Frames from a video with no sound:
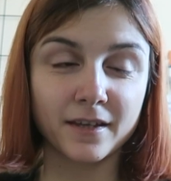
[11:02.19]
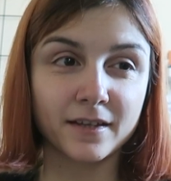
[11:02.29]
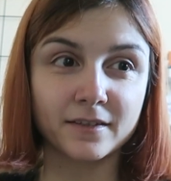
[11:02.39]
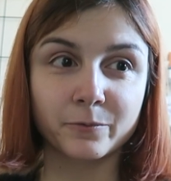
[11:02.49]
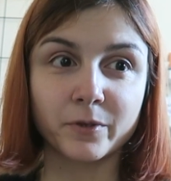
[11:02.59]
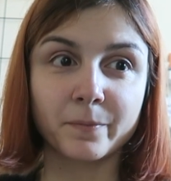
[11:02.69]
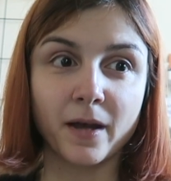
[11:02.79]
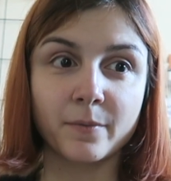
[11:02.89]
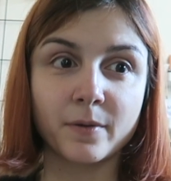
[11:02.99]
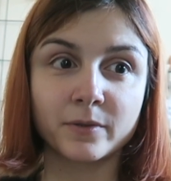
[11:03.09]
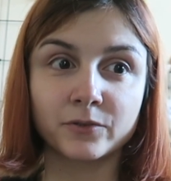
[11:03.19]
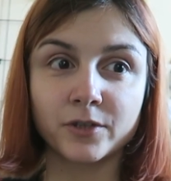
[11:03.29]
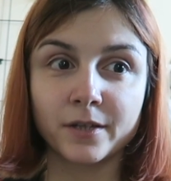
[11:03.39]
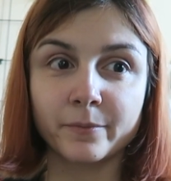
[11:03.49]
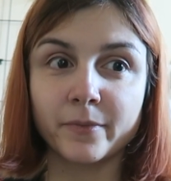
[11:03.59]
things with my paper
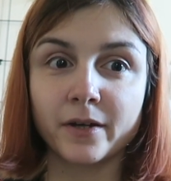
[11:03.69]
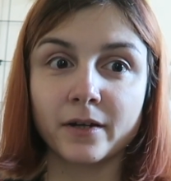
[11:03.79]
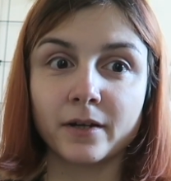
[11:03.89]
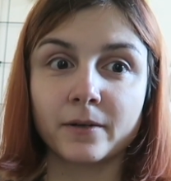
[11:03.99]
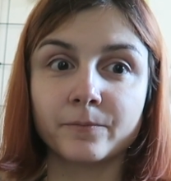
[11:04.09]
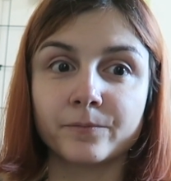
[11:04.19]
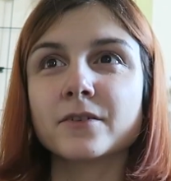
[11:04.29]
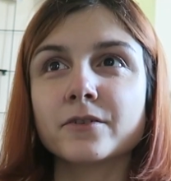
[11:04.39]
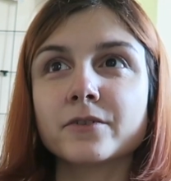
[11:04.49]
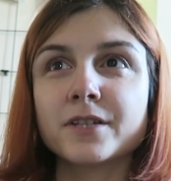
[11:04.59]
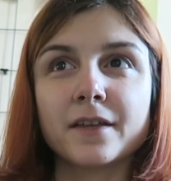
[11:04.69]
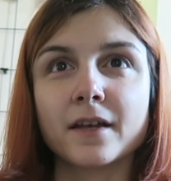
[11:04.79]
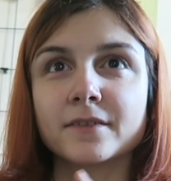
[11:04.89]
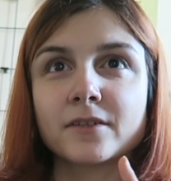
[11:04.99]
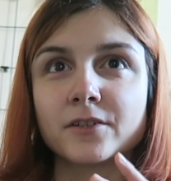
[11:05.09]
trimmer. So then
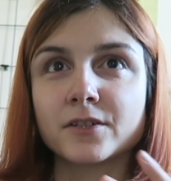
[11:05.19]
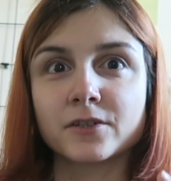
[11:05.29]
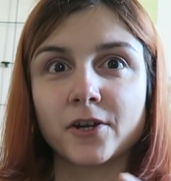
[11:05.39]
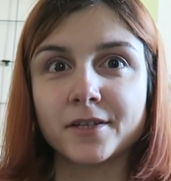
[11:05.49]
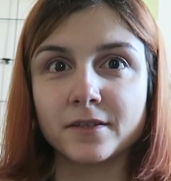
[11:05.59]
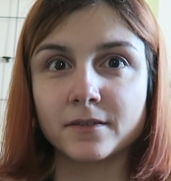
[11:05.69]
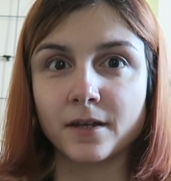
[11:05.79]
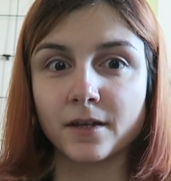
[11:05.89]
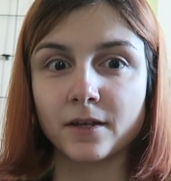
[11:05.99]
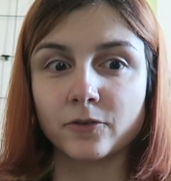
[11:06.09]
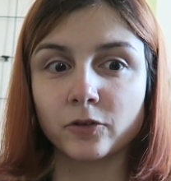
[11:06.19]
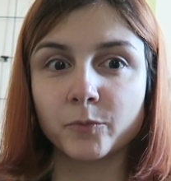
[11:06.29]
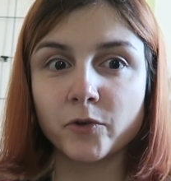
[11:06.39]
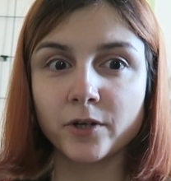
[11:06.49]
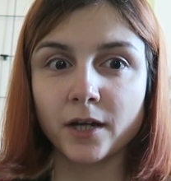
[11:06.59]
I started creating the
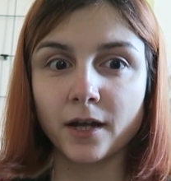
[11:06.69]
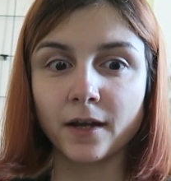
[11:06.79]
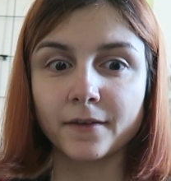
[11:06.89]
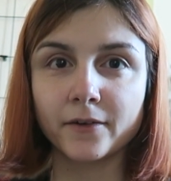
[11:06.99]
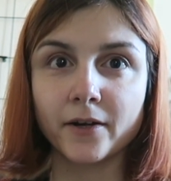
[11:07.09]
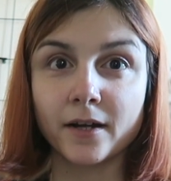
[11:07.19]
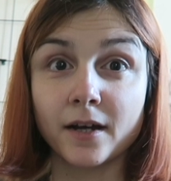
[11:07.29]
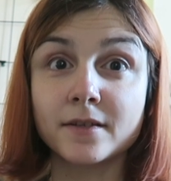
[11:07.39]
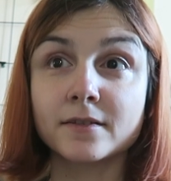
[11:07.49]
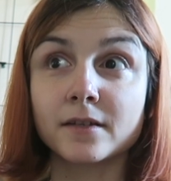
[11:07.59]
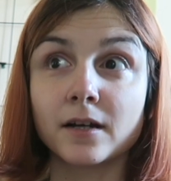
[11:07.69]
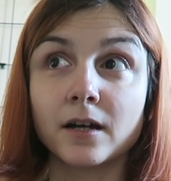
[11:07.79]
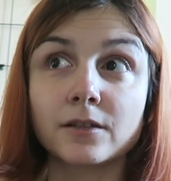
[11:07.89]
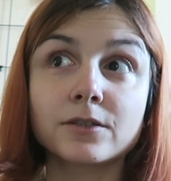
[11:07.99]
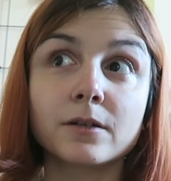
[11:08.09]
notebook, and I realized
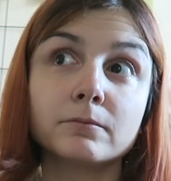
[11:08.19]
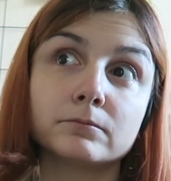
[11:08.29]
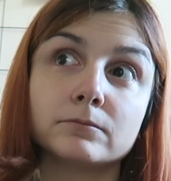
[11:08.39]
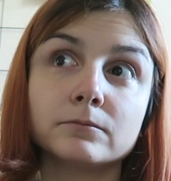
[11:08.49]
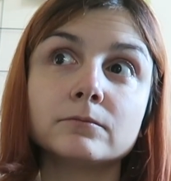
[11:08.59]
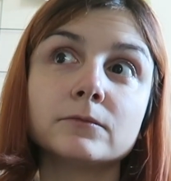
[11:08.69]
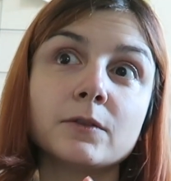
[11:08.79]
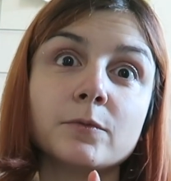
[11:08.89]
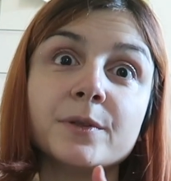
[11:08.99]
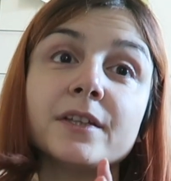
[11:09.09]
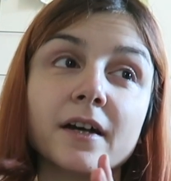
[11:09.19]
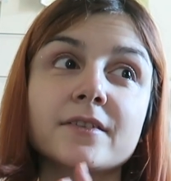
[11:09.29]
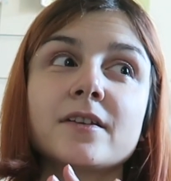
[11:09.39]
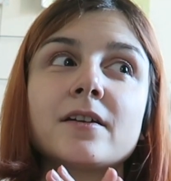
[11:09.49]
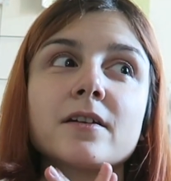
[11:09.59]
that it would be
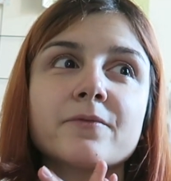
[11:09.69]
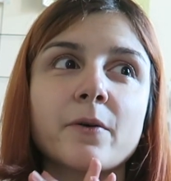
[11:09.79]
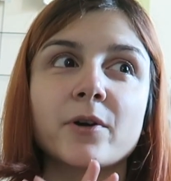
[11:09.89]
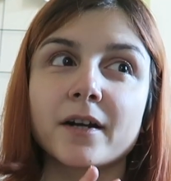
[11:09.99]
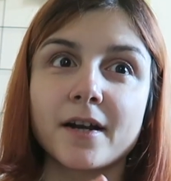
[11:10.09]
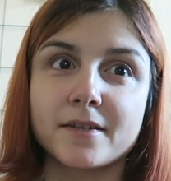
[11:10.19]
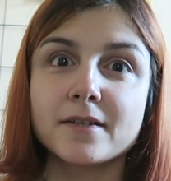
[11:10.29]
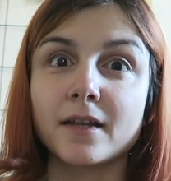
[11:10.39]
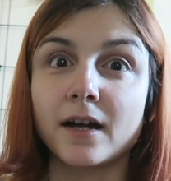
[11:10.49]
nicer if I were creating